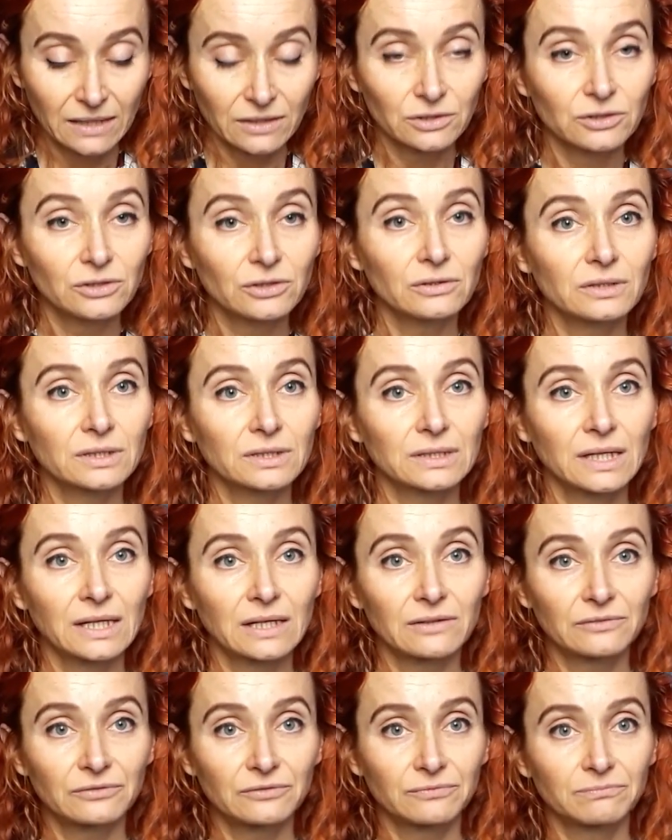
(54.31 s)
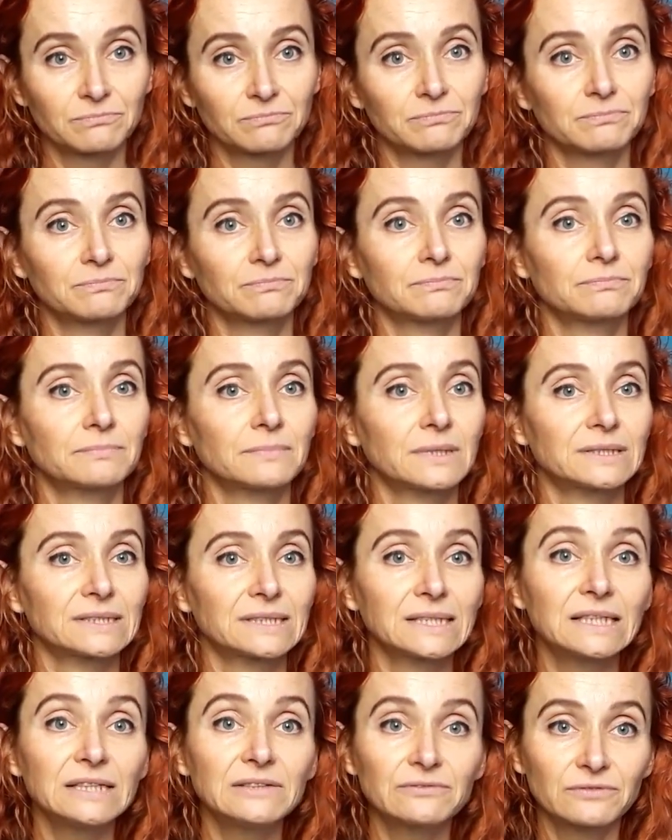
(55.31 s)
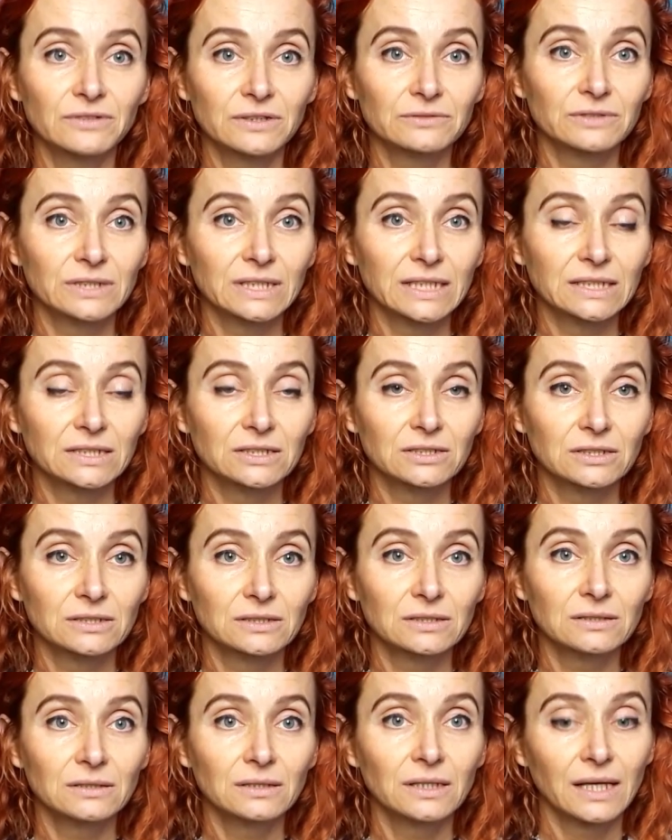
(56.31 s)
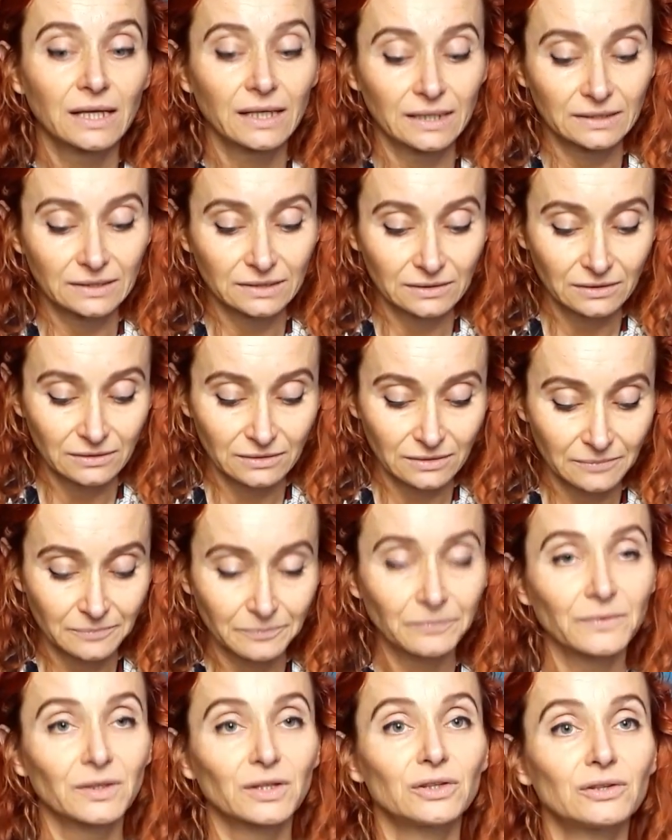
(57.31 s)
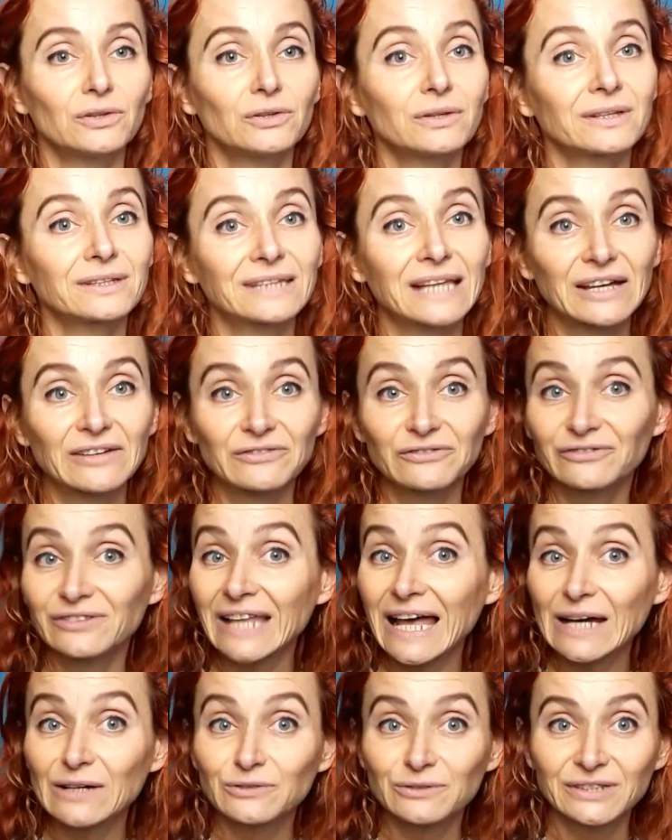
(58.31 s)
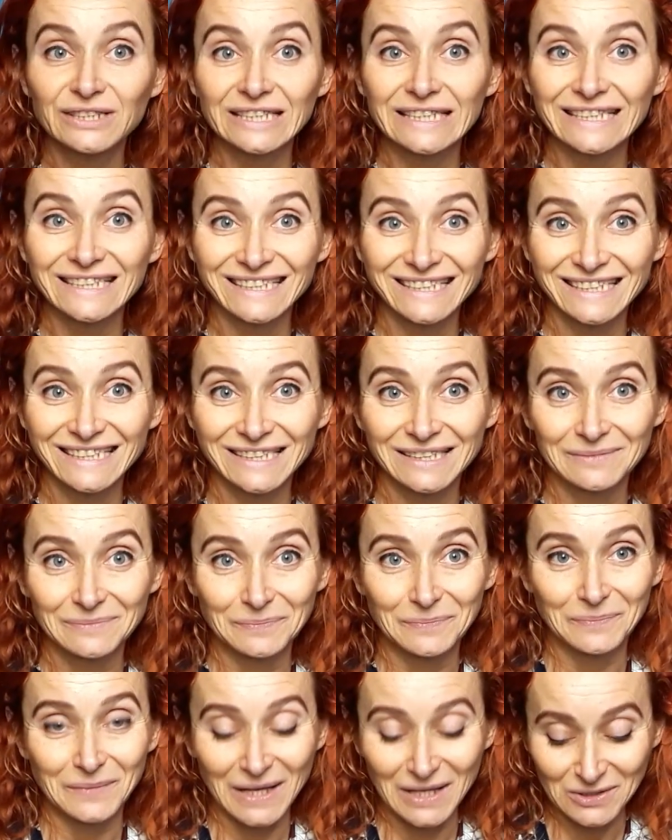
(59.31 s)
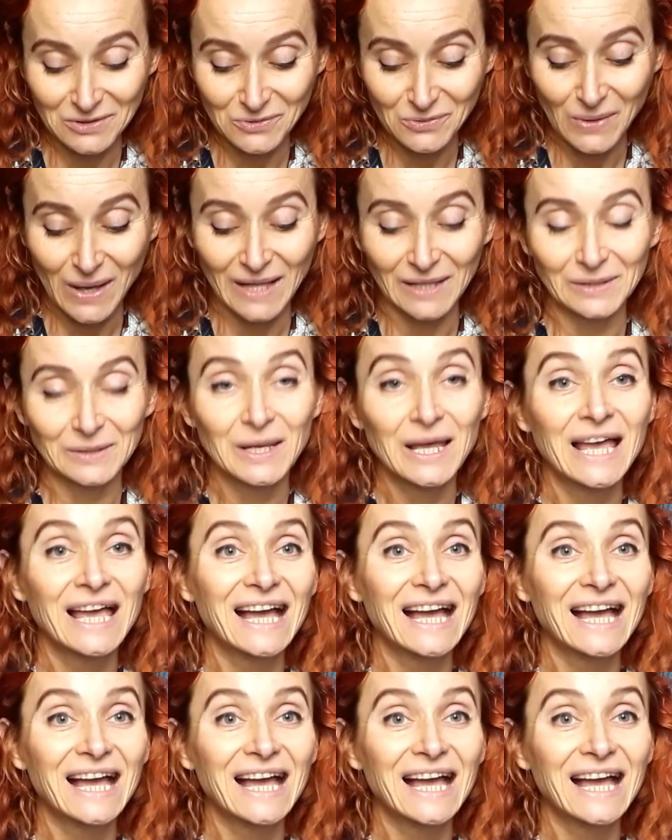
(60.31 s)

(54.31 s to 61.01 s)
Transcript: You can have a sleeve variation, and you can have flounces as well.